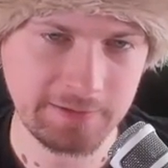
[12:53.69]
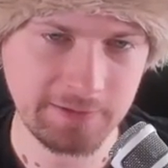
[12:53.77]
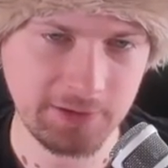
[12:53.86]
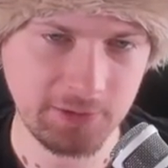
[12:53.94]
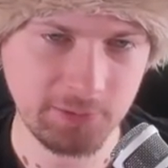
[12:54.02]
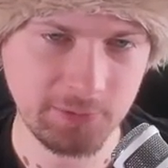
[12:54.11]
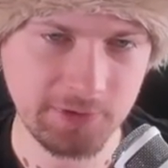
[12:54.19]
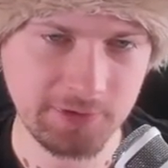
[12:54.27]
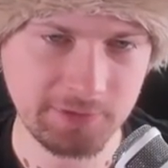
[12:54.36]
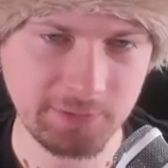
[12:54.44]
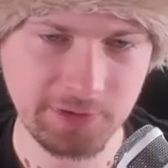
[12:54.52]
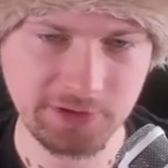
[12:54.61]
No,
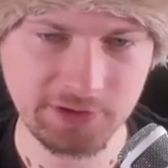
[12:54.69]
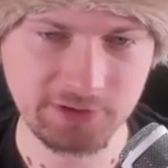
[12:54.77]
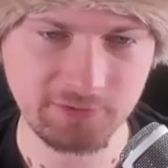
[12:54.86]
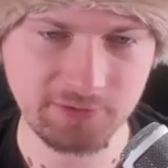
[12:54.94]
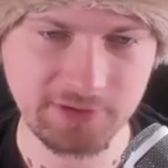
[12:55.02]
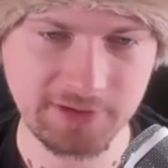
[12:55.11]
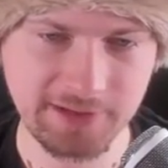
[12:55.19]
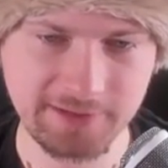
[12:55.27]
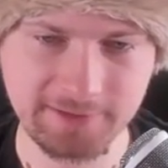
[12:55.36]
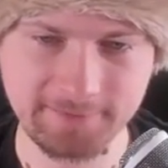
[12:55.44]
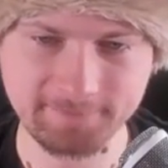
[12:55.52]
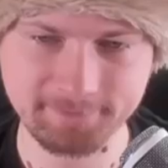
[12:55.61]
we, we are just losing
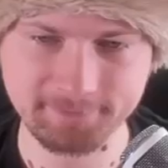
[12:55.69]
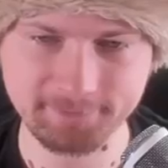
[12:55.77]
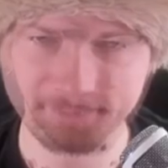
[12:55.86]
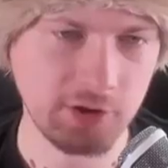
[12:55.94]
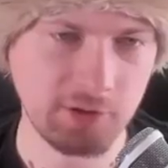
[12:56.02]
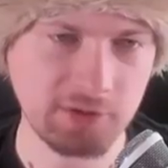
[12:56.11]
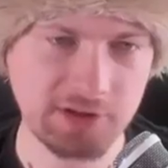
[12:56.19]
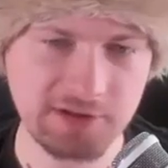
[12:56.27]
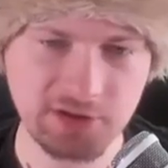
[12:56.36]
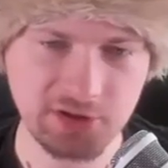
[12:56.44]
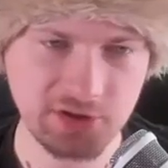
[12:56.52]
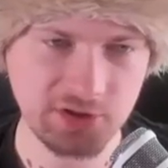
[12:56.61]
that. You know, I'm
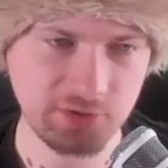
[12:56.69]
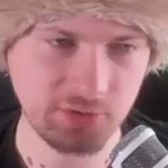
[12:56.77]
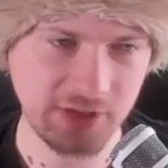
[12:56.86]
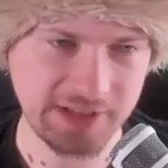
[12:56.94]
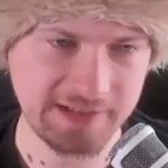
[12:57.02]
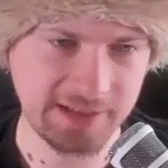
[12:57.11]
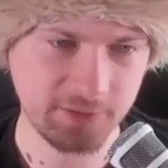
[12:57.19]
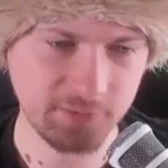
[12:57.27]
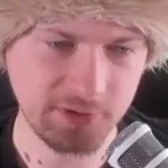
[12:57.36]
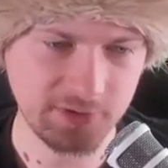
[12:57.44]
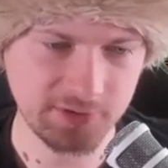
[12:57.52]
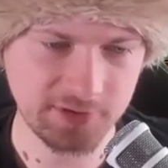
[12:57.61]
just sitting these two guys down
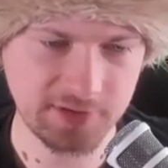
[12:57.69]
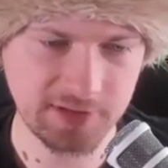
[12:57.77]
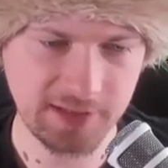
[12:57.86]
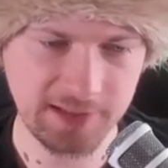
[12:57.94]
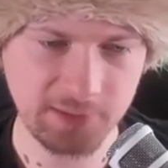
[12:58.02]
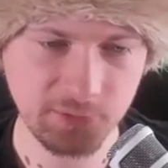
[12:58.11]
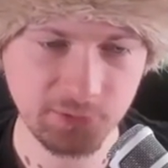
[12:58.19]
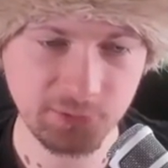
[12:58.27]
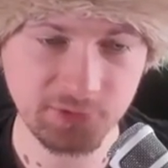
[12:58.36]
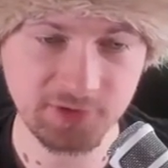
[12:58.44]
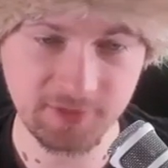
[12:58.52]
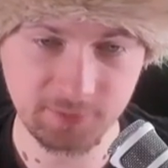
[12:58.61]
because I want
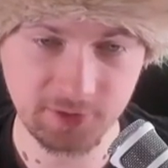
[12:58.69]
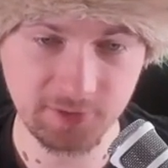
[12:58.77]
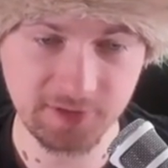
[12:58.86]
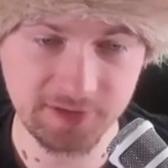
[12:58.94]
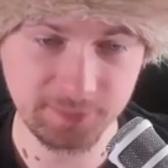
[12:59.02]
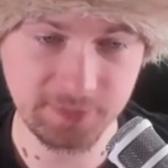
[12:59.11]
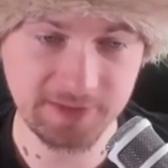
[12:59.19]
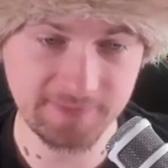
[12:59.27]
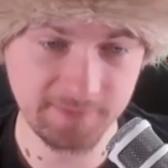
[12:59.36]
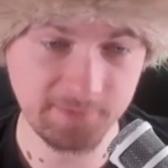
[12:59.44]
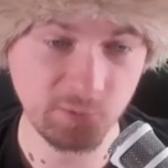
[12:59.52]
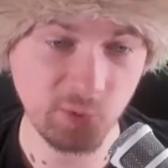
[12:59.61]
to separate this
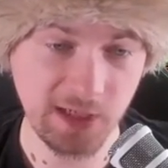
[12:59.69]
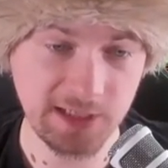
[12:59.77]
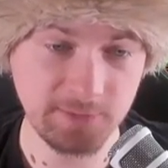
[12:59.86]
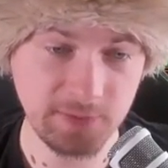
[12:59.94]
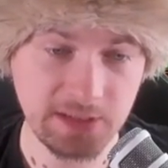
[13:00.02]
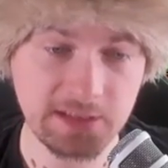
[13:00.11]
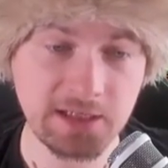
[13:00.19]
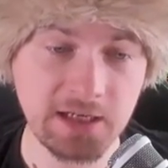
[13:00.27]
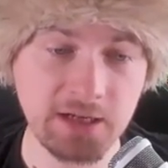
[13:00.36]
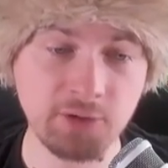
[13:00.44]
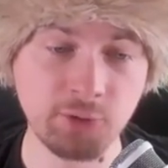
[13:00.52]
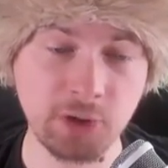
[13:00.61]
piece from the white piece
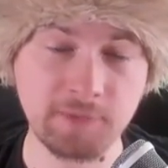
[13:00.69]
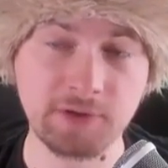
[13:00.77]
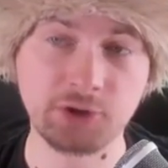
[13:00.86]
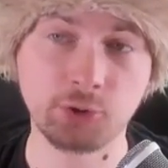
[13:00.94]
to have a